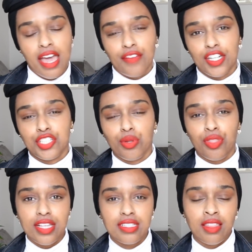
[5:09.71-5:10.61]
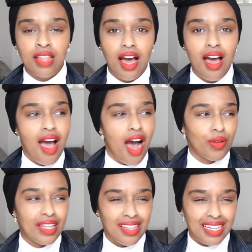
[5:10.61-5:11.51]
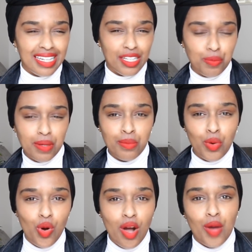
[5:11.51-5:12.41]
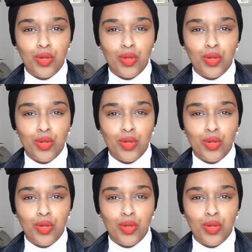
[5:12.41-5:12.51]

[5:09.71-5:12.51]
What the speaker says: if I do this and that, I'll get that a little bit more,